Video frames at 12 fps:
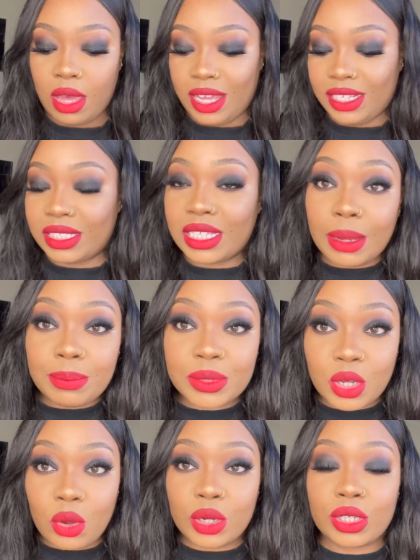
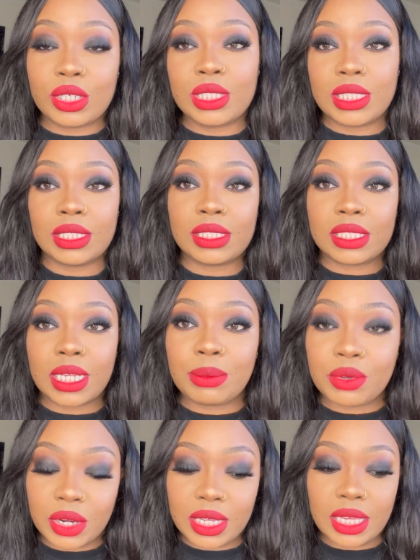stepdaughters and step
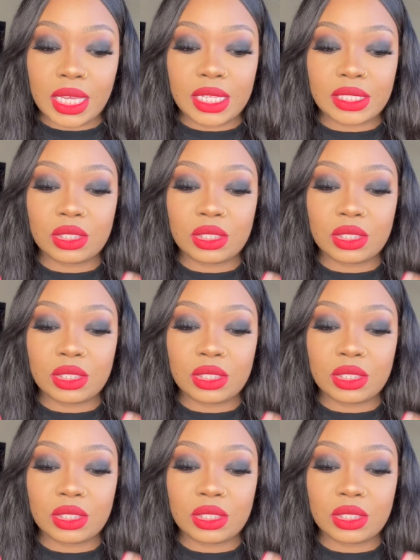grandkids.